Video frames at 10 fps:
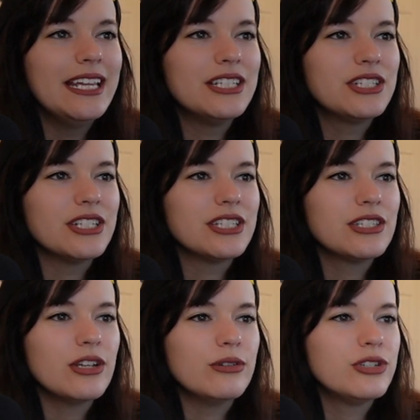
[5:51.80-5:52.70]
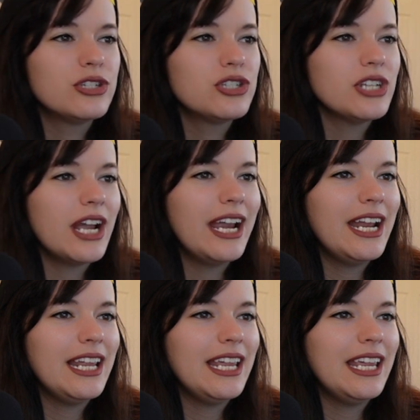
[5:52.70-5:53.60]
It's just so
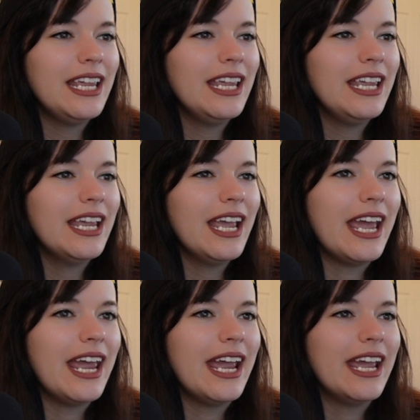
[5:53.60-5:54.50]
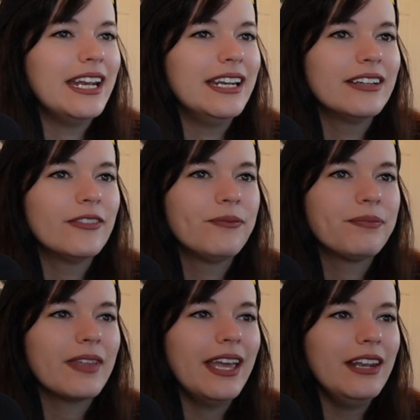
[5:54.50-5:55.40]
shiny, and
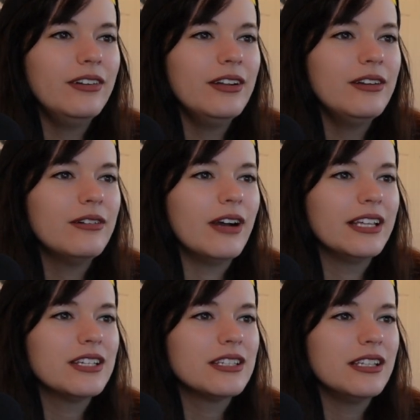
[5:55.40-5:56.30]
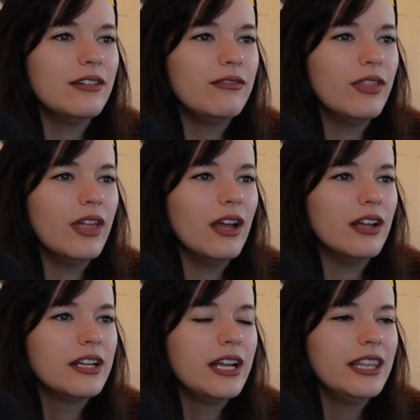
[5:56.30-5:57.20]
I don't know, I just love the
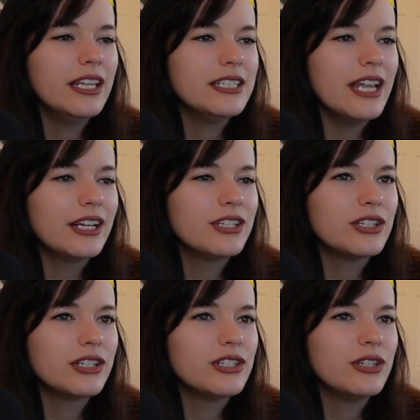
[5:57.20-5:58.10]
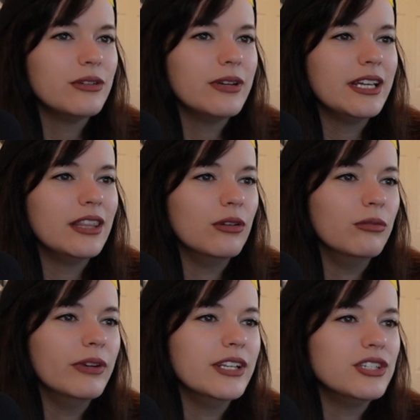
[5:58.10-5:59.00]
texture to it, the
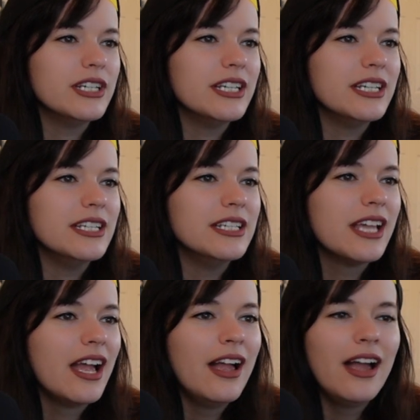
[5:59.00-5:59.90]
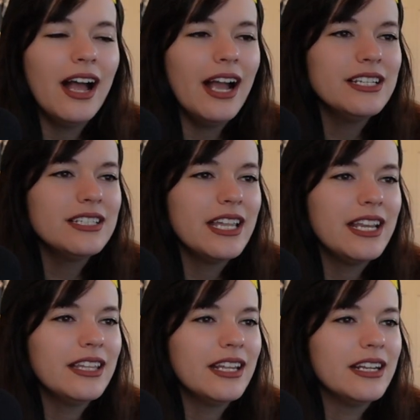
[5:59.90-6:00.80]
ridges. I just
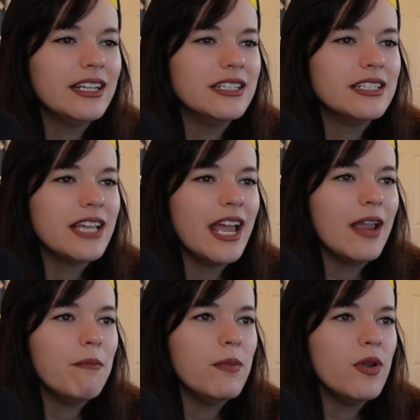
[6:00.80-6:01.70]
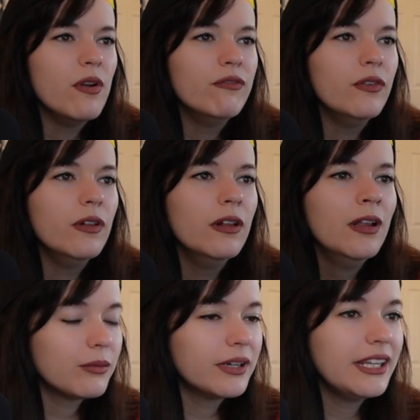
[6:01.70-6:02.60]
think that it is a beautiful,
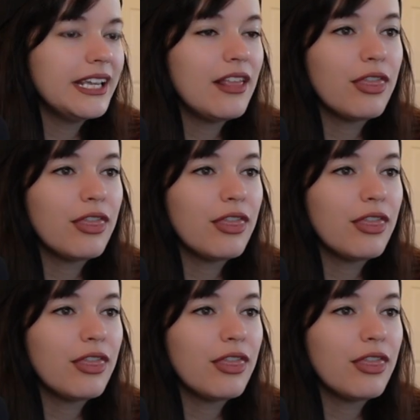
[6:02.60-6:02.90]
really